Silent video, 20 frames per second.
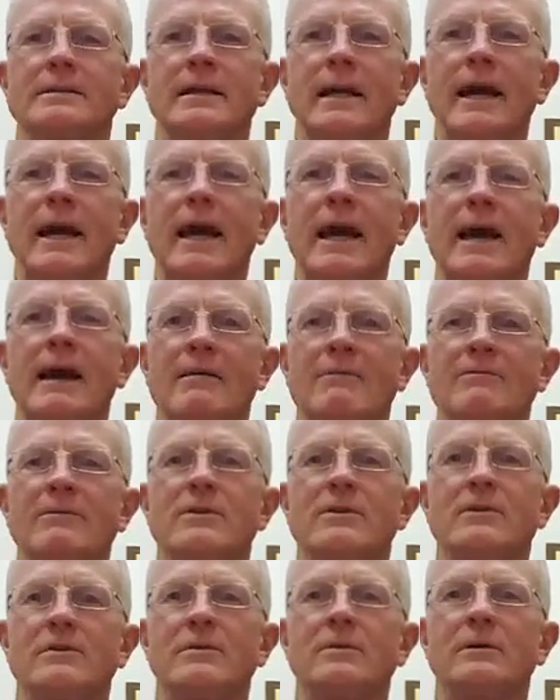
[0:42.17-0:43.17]
to have
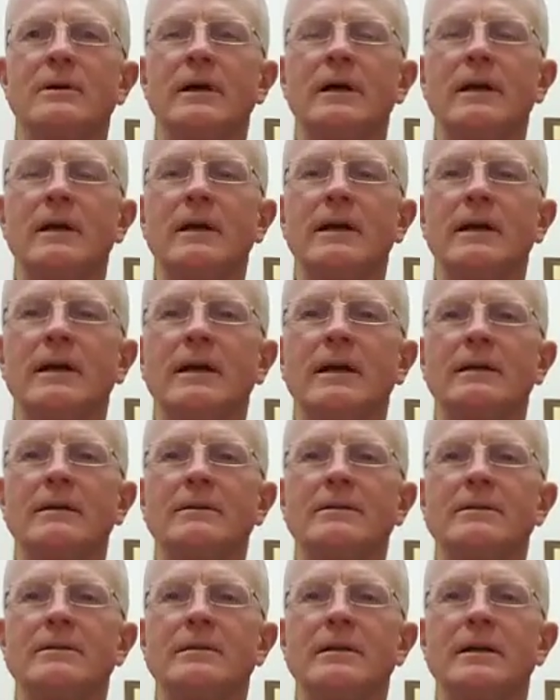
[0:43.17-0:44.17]
you
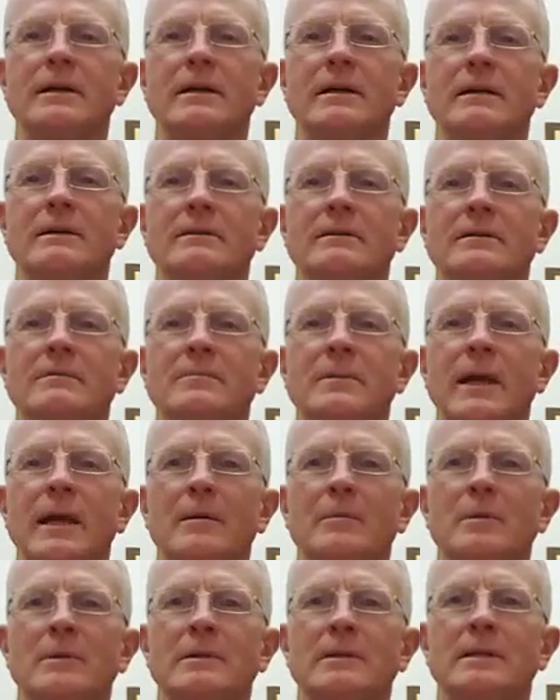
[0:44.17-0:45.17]
and to be
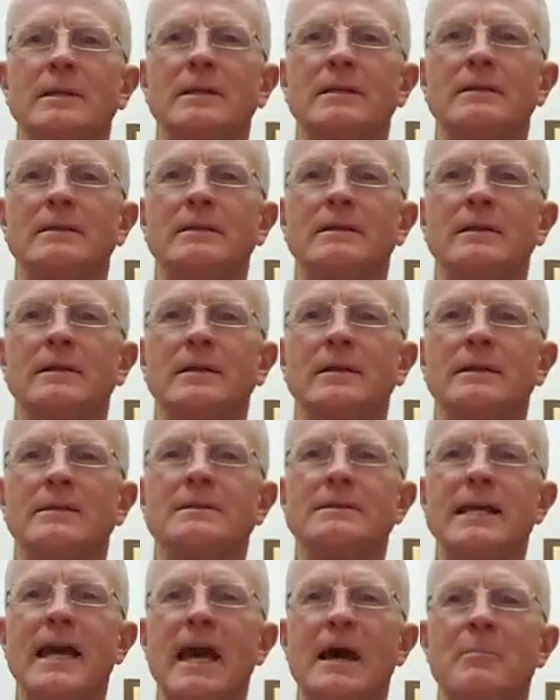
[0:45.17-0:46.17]
able to
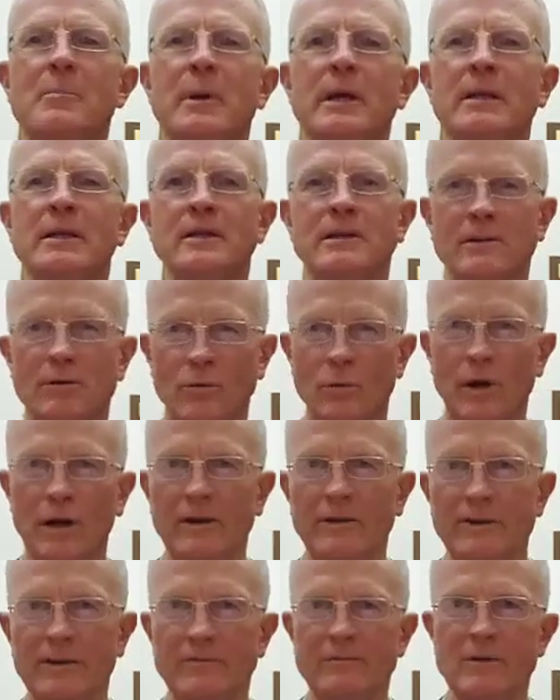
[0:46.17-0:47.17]
tap into your
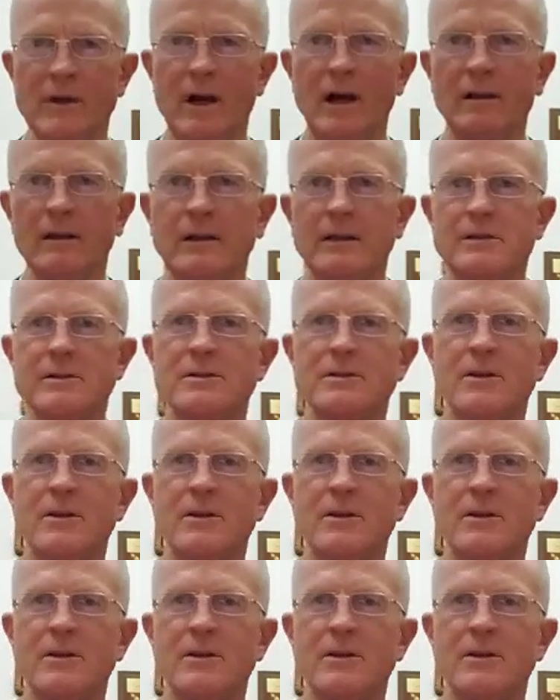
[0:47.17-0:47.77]
wealth of knowledge.